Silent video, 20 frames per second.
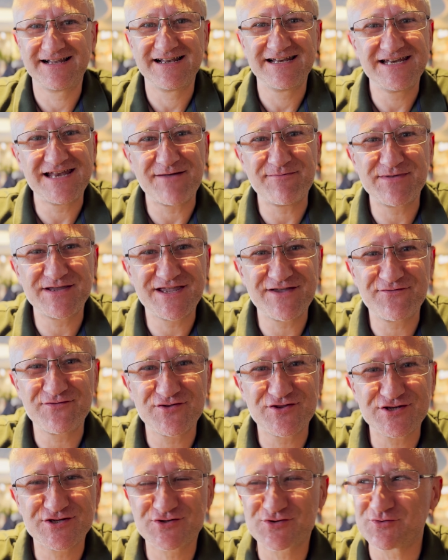Let me give you
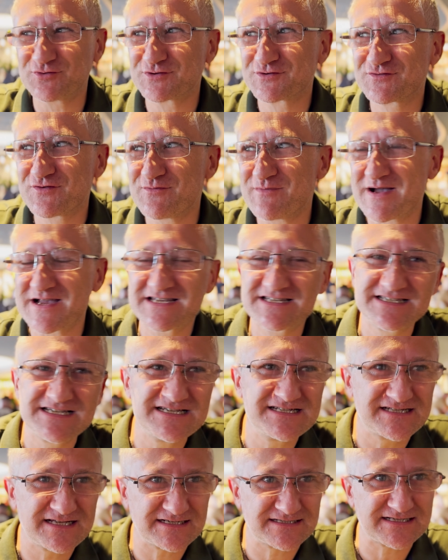the scores for my
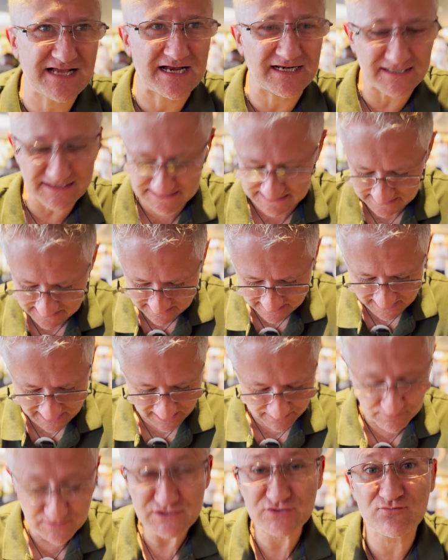Caesar salad. It
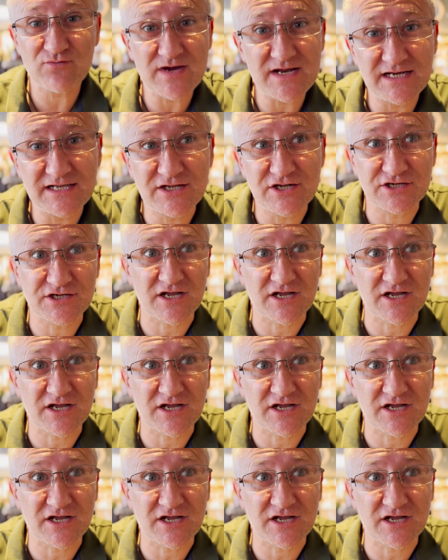was really good.